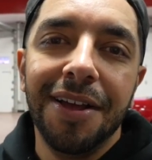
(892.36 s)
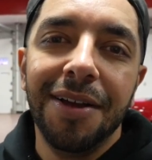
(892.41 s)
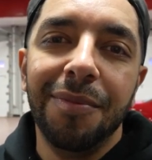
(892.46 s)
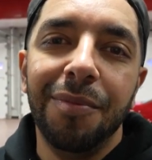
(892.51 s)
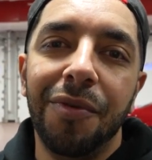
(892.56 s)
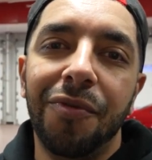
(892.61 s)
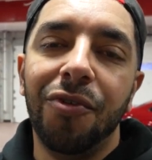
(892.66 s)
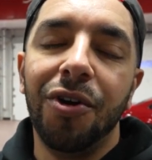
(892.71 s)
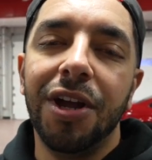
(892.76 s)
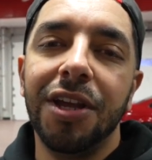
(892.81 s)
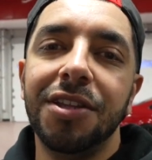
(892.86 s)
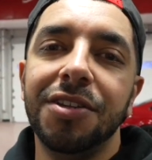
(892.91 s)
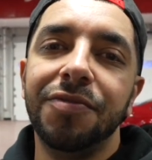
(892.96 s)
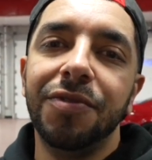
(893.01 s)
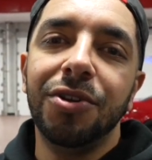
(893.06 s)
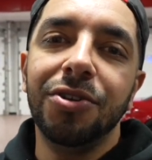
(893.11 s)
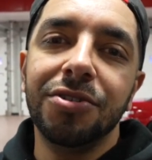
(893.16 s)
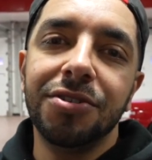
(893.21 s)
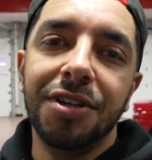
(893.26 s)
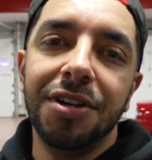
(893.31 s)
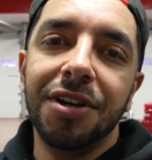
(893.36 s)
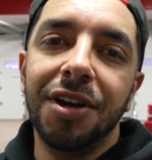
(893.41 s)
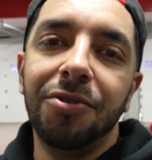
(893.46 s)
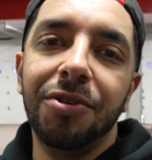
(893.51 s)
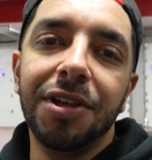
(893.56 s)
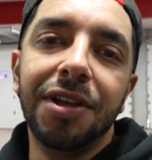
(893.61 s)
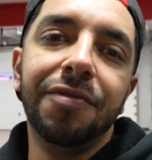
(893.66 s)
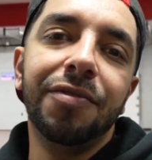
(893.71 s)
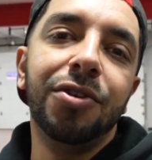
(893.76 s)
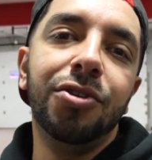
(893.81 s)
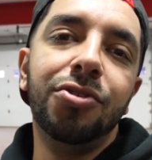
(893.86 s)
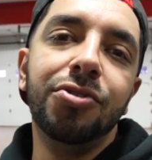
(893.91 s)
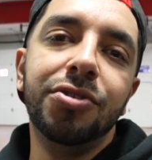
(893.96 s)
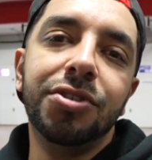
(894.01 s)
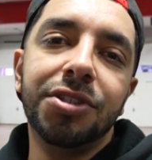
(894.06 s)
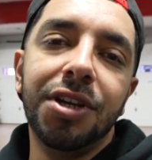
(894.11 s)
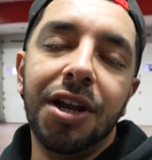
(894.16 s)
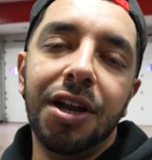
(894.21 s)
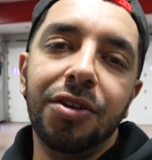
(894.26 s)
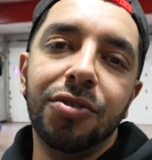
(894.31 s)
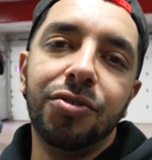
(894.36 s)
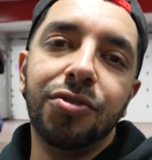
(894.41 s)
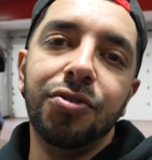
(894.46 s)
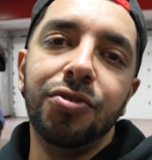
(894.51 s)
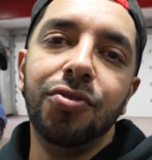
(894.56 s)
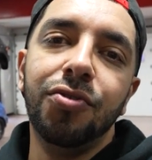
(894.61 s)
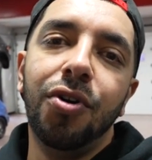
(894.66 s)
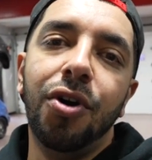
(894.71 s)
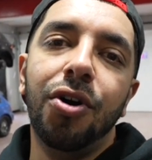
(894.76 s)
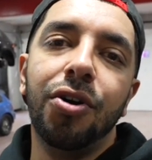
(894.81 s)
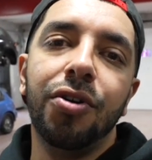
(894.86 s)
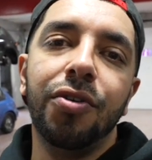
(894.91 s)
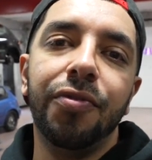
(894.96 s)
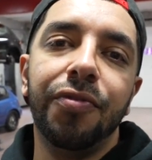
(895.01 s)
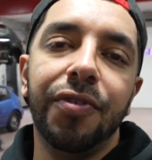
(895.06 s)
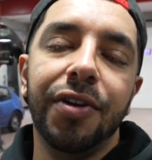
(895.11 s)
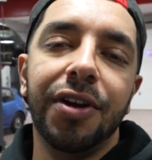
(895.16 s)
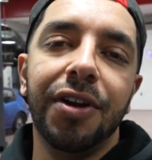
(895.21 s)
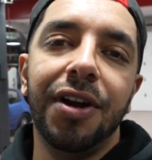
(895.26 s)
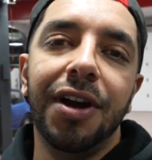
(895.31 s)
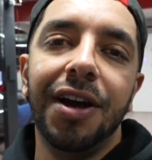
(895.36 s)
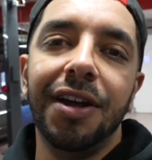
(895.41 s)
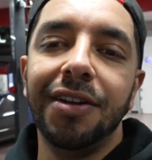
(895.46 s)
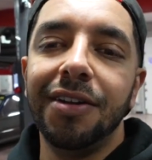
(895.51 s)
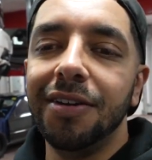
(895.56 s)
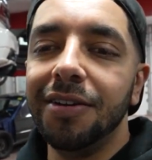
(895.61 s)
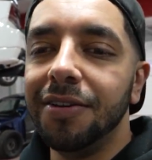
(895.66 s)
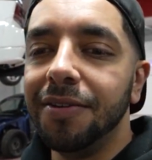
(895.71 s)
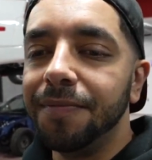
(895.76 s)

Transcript: Before I get this video started, I want to give a huge shout out to Auto Fair Honda.